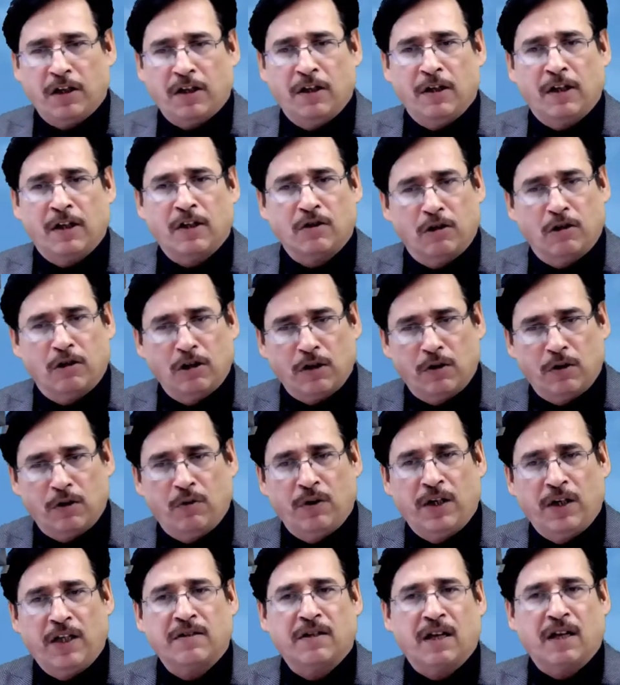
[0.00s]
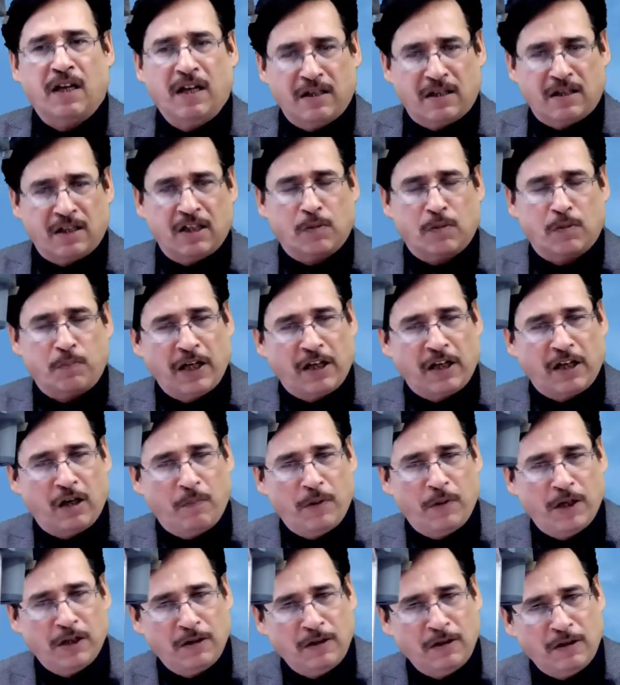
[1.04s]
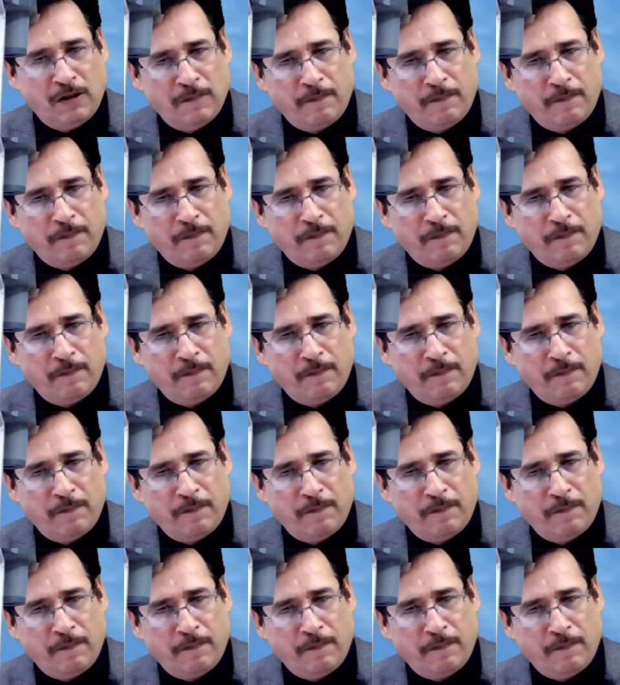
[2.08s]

It is also known as assets backing method.